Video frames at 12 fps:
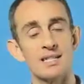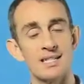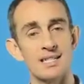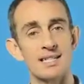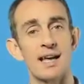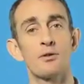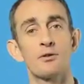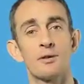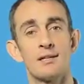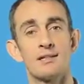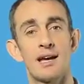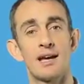in
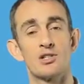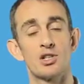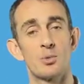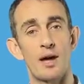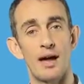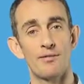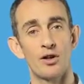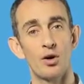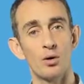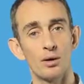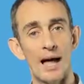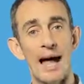Southeast Asia, we have the
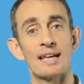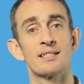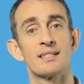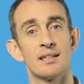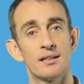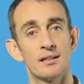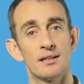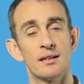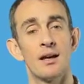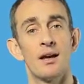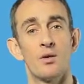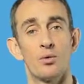whole ASEAN,
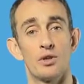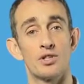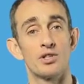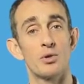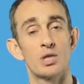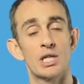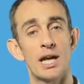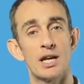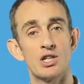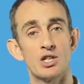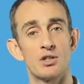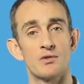the
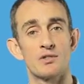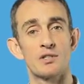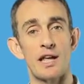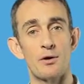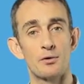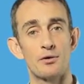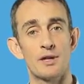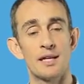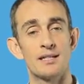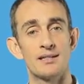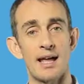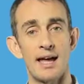Association of
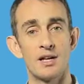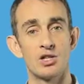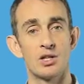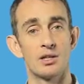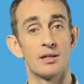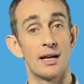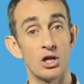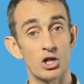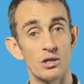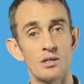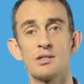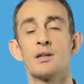Southeast Asia
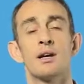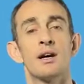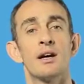Nations.